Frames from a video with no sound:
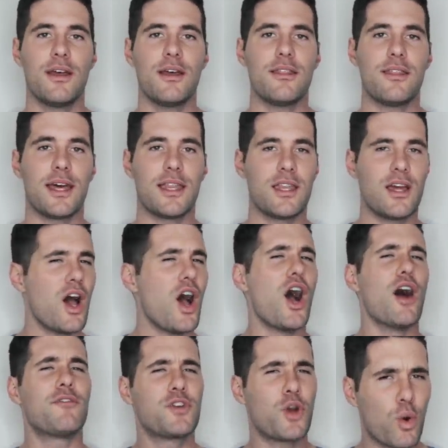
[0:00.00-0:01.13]
then
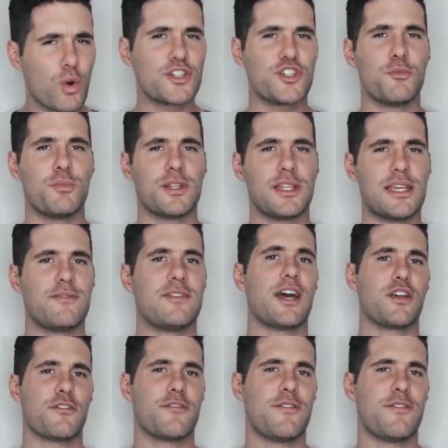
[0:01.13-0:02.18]
of course you believed that your